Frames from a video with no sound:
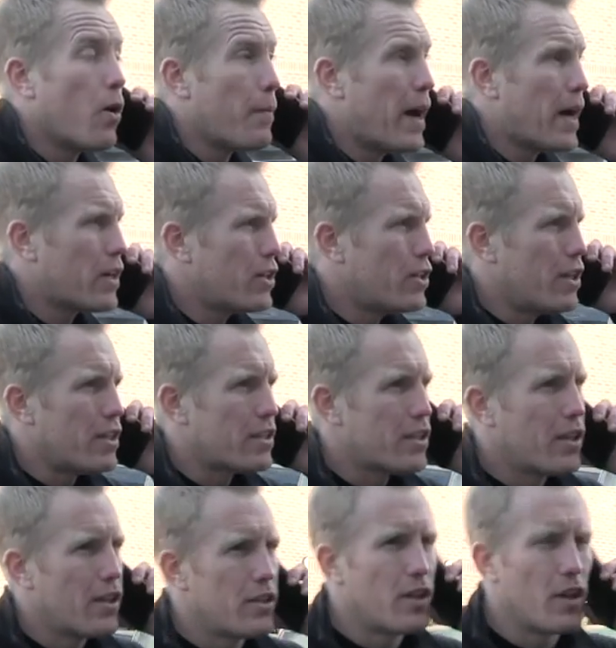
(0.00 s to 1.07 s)
my goodness,
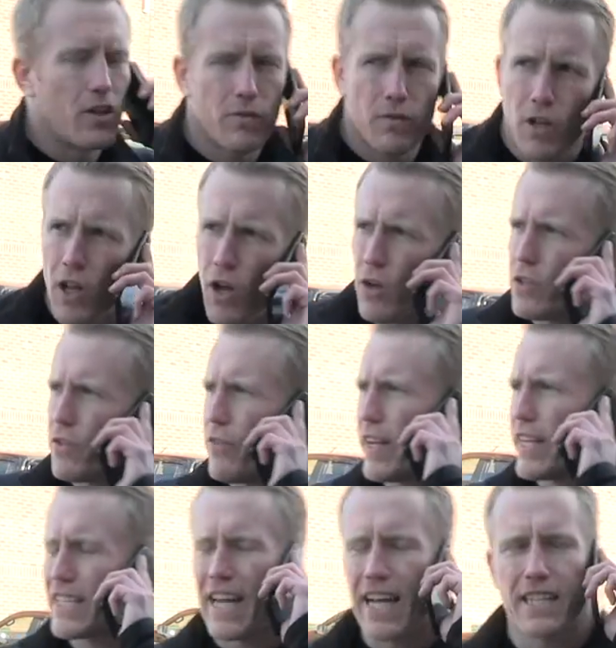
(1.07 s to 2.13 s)
loads of
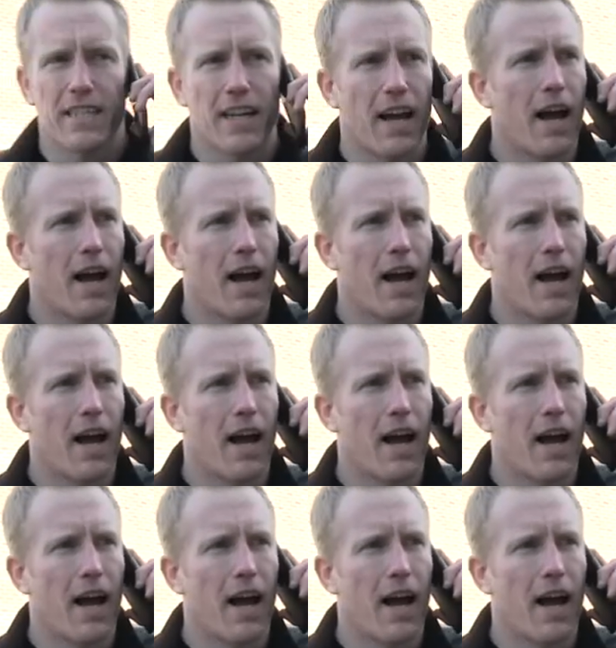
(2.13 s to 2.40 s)
things, lads.